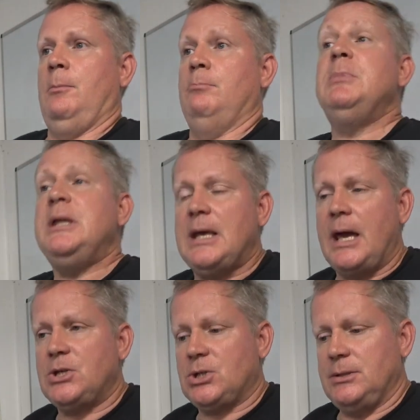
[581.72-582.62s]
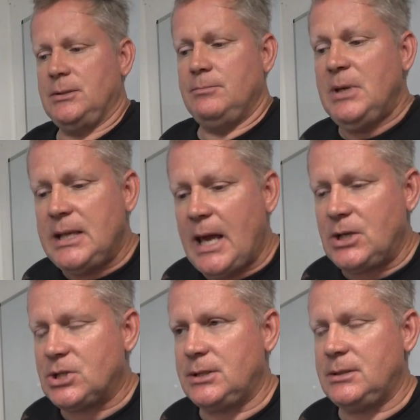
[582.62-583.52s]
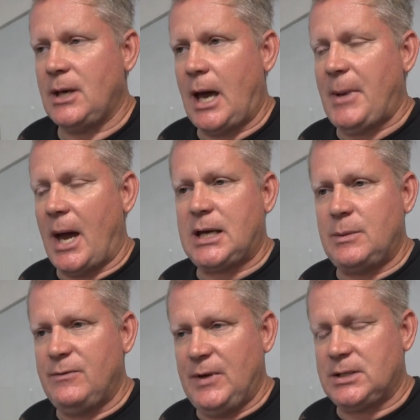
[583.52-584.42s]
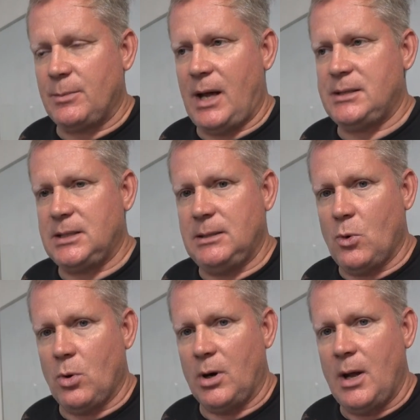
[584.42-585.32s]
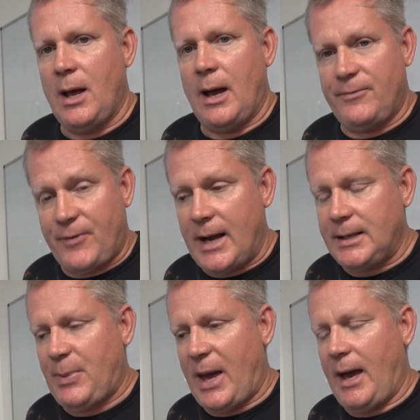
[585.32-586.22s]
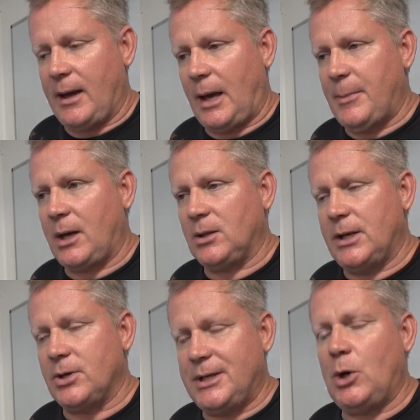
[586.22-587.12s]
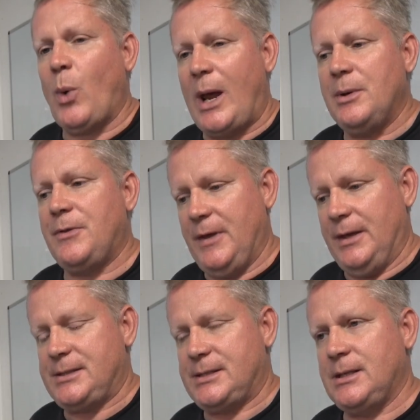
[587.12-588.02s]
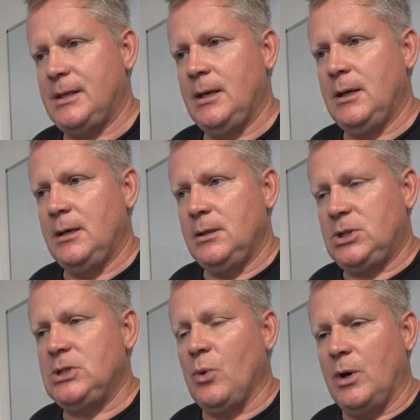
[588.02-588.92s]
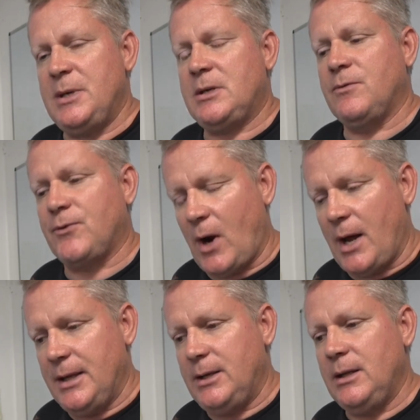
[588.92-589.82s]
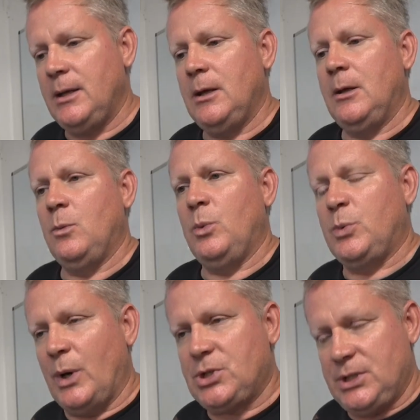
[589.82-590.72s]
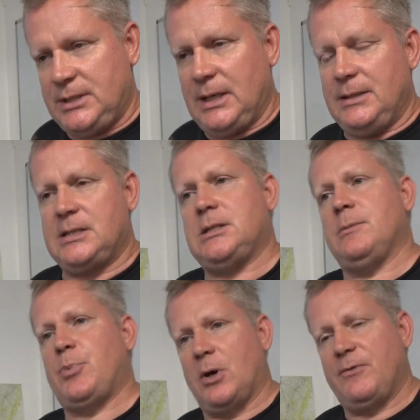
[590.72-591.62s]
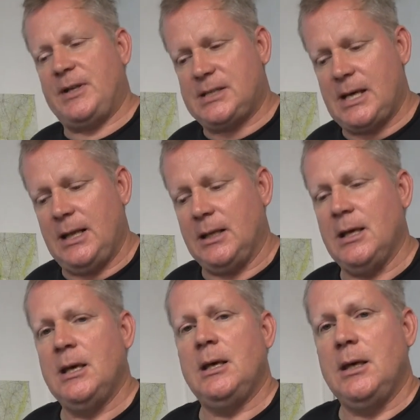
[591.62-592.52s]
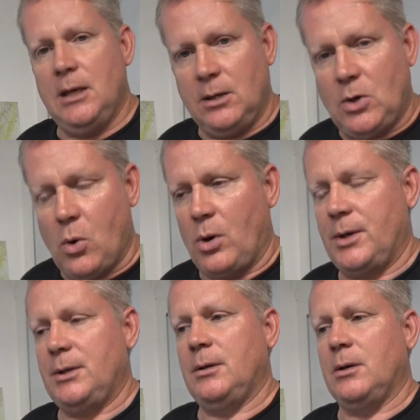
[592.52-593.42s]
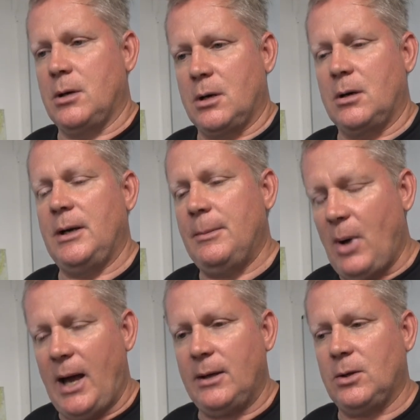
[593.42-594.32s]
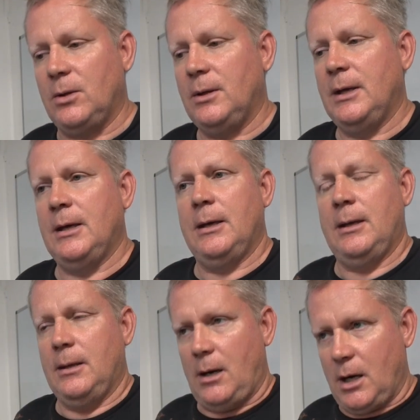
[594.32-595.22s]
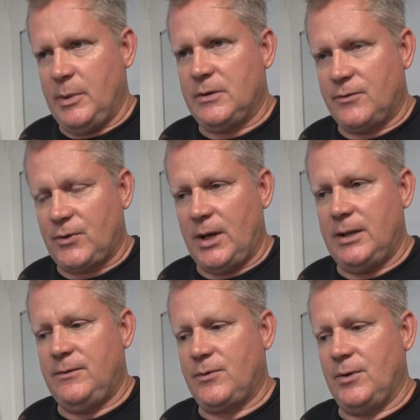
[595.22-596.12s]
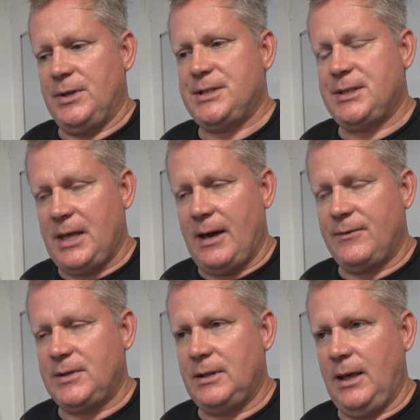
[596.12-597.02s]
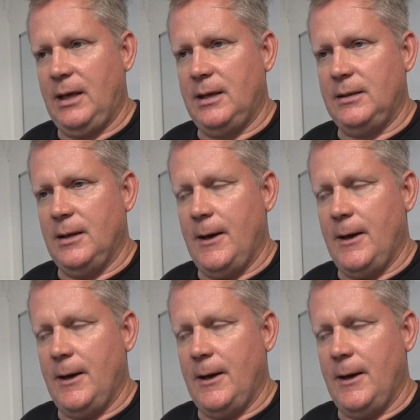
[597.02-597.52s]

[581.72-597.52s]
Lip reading: mediation. I'm not going to be victimized anymore. I'm fighting back. I'm not going to let her get away with this. She's going to be confronted with what she did. This is the perfect setting in court. Her and Michael are going to be confronted for this theft, and